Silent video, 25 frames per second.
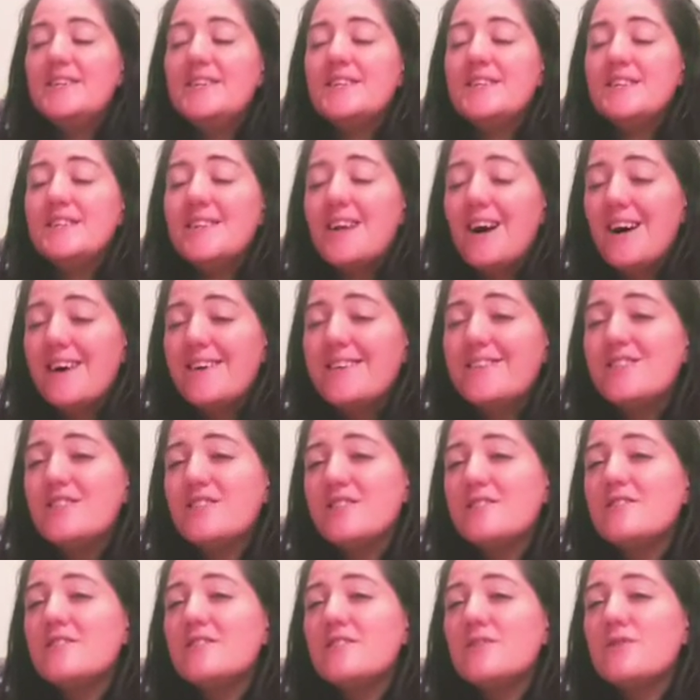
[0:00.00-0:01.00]
not
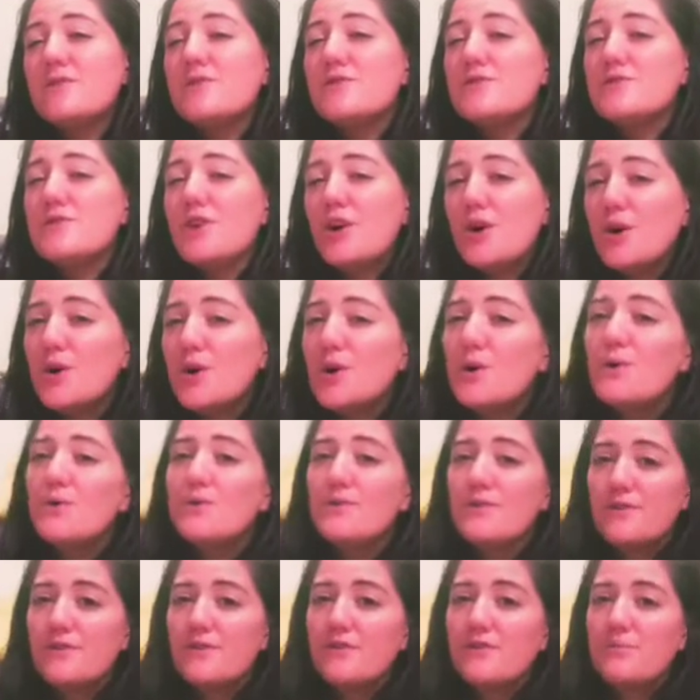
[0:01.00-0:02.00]
just so your
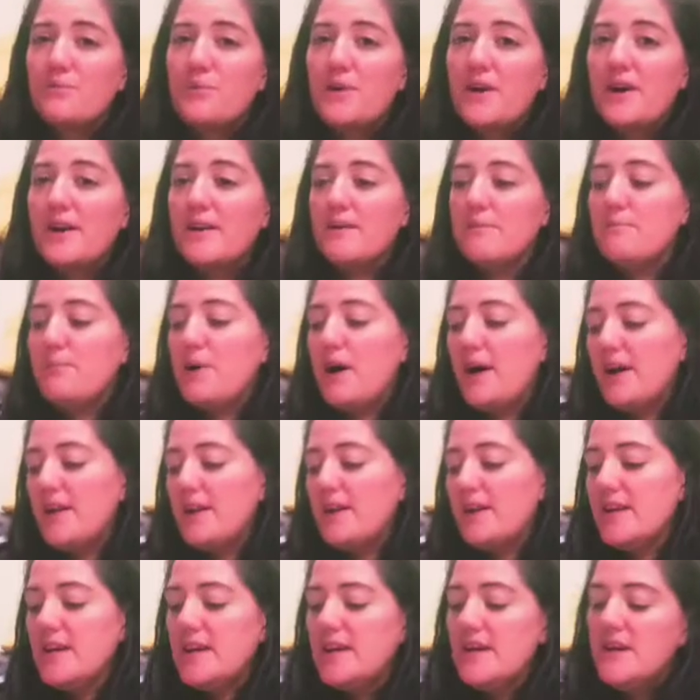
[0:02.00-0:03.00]
toes are spread, but
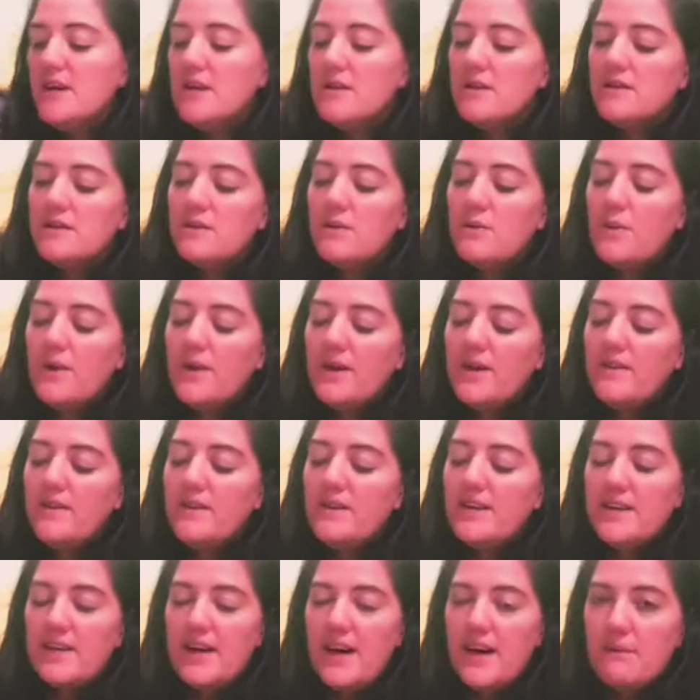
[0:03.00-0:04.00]
the way
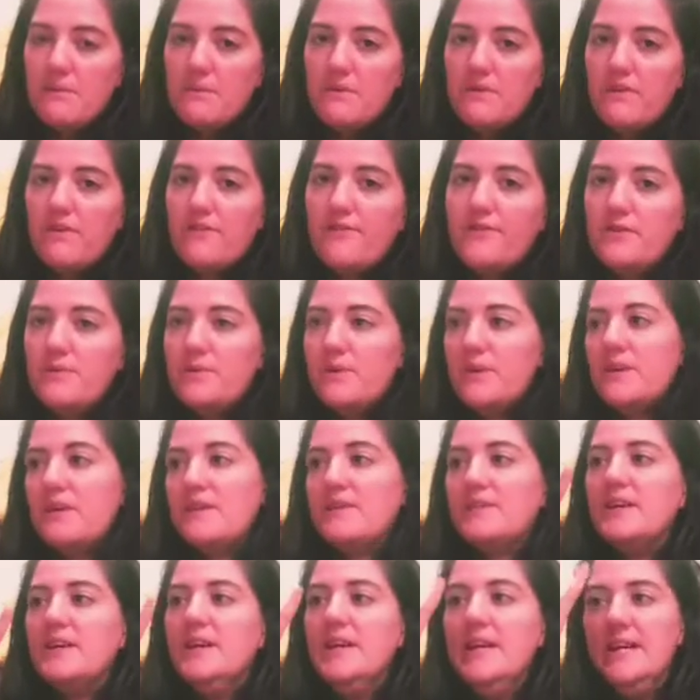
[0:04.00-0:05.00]
the anatomy of your foot
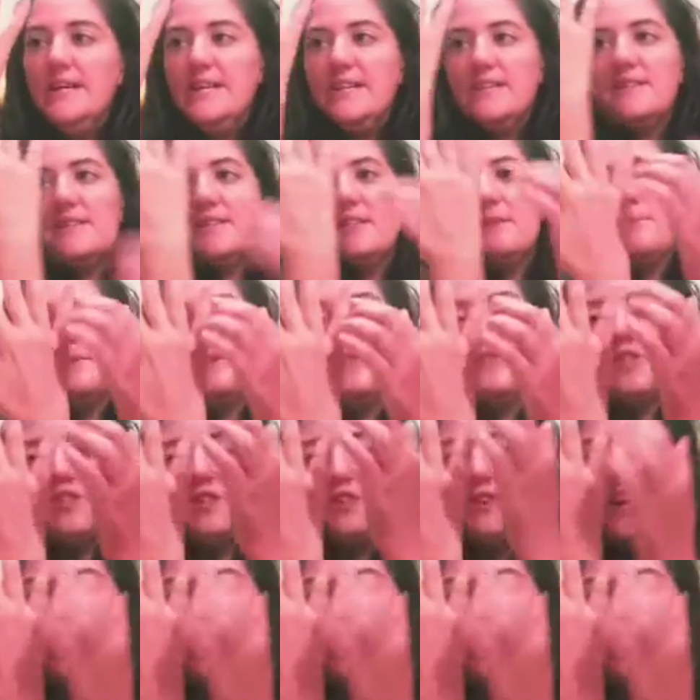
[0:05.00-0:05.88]
works, similar to your